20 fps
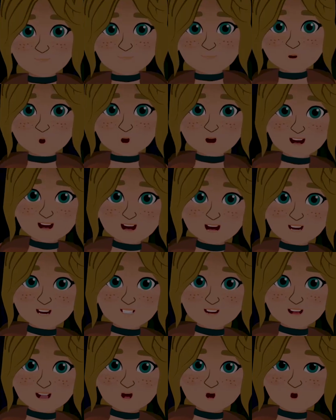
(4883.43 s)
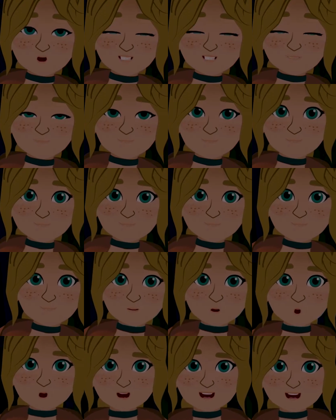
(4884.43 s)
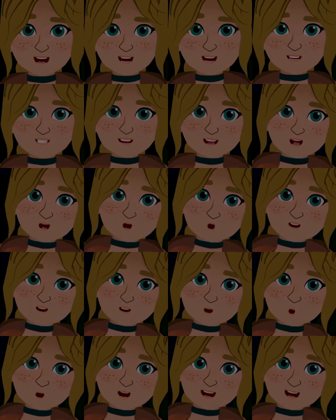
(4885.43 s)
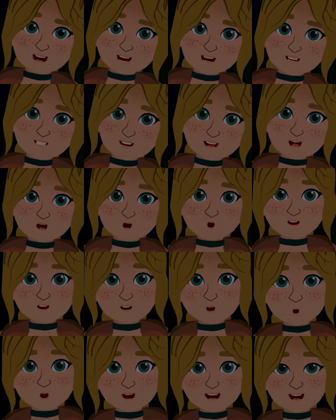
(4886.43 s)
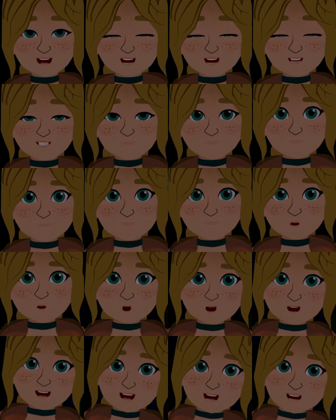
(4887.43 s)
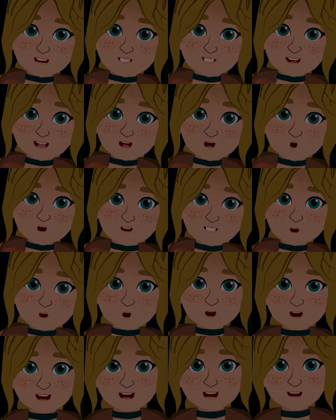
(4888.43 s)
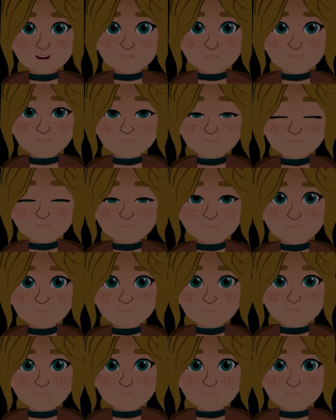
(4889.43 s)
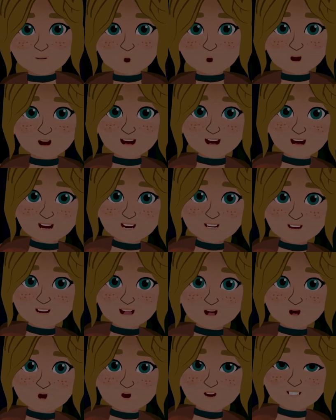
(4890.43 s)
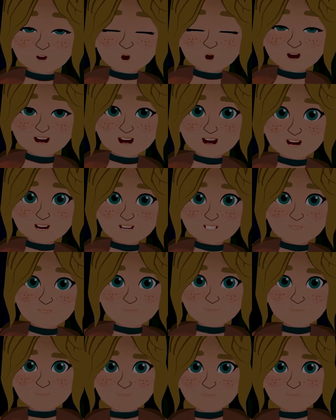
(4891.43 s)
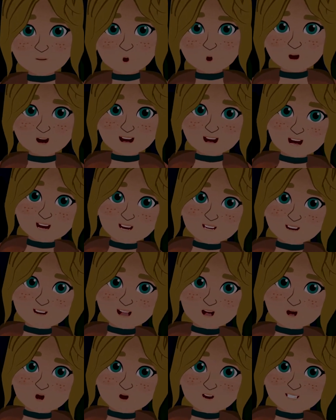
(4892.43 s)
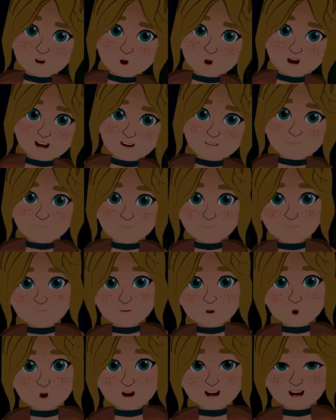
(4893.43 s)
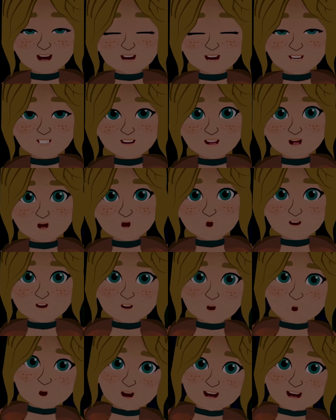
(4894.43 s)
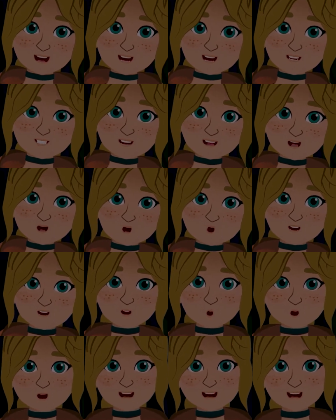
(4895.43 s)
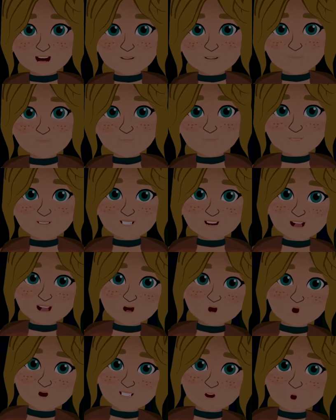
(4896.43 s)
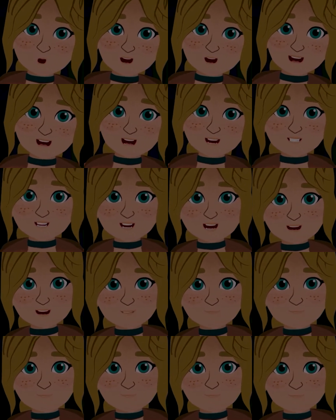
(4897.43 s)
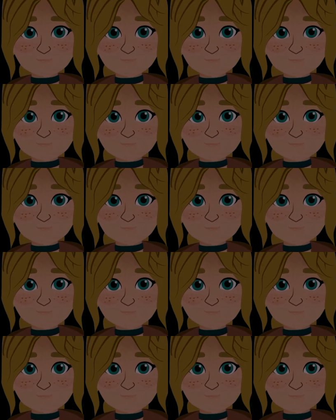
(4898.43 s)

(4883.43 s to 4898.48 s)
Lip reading: "Don't worry, Carmen. Your grandmother's spirit may be able to rest in peace if you tell people the truth now. We live in more modern times, and there's no need to worry. I won't tell anyone about you being the ghost. It'll be our little secret."